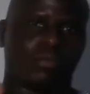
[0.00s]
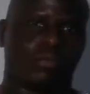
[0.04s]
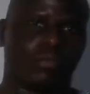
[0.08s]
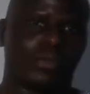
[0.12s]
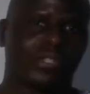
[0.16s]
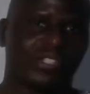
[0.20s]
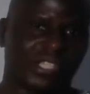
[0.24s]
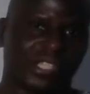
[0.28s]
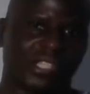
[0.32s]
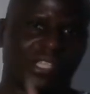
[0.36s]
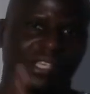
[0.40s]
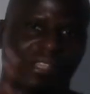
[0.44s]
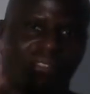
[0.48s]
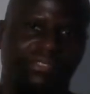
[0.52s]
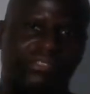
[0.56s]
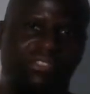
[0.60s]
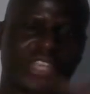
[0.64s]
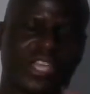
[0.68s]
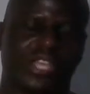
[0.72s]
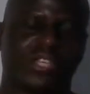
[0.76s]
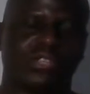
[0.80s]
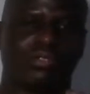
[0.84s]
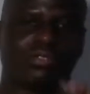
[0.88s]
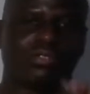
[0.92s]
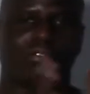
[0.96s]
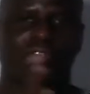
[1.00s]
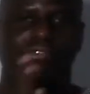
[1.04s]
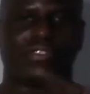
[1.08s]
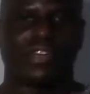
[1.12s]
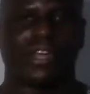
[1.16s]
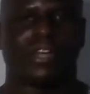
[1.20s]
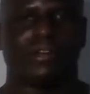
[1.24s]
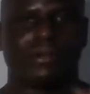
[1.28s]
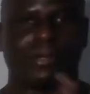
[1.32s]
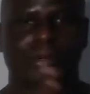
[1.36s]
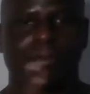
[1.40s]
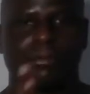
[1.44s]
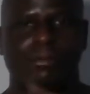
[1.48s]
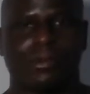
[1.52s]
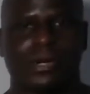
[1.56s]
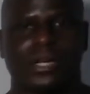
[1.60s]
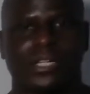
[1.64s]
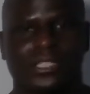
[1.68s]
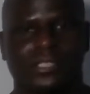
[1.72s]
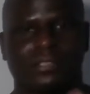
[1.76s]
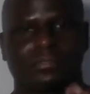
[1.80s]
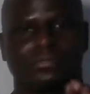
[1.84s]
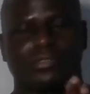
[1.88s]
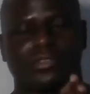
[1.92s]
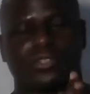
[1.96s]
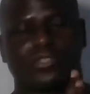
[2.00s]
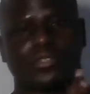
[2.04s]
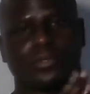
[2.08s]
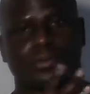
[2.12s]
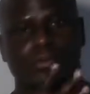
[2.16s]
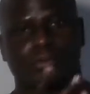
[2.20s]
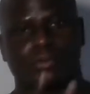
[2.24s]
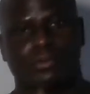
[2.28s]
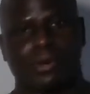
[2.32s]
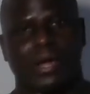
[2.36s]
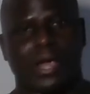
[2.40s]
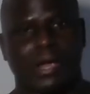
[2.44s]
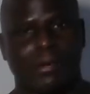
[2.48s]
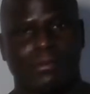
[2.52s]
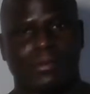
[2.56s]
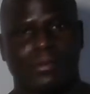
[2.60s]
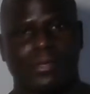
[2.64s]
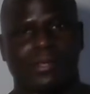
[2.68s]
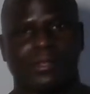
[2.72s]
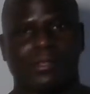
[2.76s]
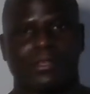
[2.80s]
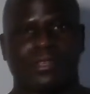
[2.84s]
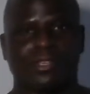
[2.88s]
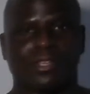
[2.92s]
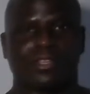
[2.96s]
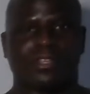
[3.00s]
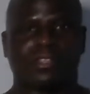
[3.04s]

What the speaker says: Once again, thank you very much for subscribing.